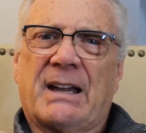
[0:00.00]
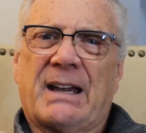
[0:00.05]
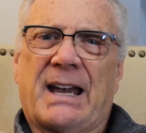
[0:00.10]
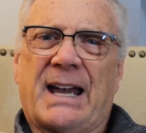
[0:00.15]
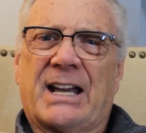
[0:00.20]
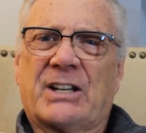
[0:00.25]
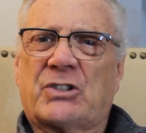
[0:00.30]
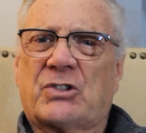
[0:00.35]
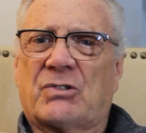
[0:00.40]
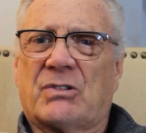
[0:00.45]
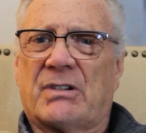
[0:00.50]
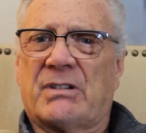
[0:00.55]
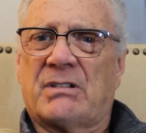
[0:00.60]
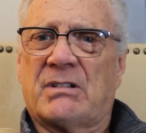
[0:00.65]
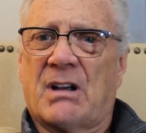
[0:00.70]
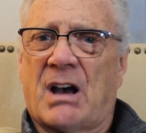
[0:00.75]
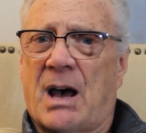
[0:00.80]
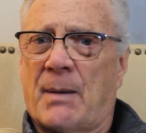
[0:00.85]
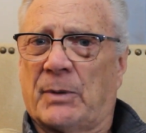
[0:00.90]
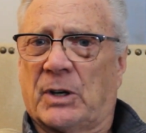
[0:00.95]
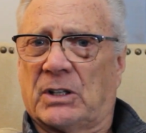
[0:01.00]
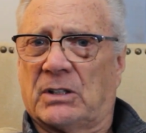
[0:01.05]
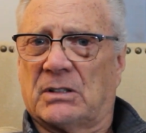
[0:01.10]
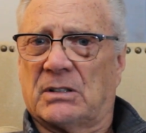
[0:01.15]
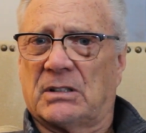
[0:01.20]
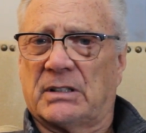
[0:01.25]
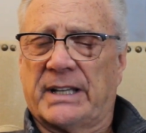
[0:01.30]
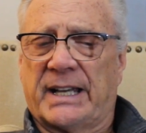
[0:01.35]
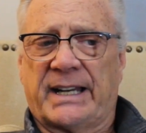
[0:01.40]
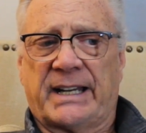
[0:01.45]

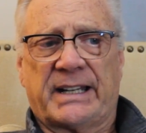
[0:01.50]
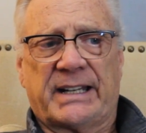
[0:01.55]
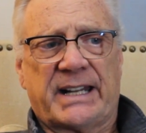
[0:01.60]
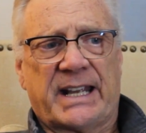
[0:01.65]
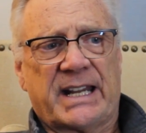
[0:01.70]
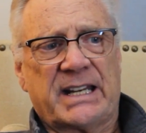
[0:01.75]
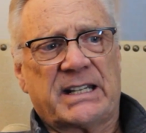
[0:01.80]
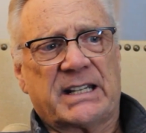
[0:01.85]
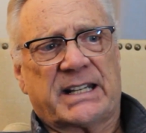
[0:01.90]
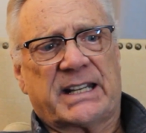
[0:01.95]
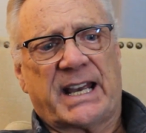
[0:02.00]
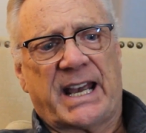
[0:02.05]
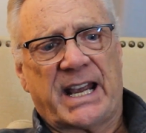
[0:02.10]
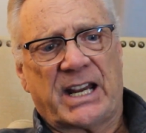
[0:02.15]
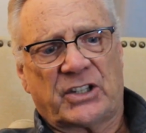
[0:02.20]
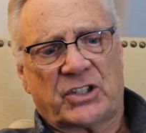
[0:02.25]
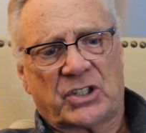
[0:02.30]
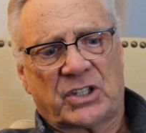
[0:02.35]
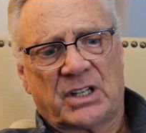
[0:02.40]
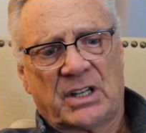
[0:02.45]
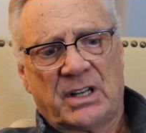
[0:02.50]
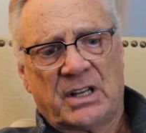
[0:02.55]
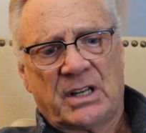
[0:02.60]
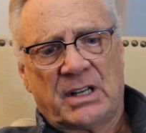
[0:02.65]
astronomical, and it indicates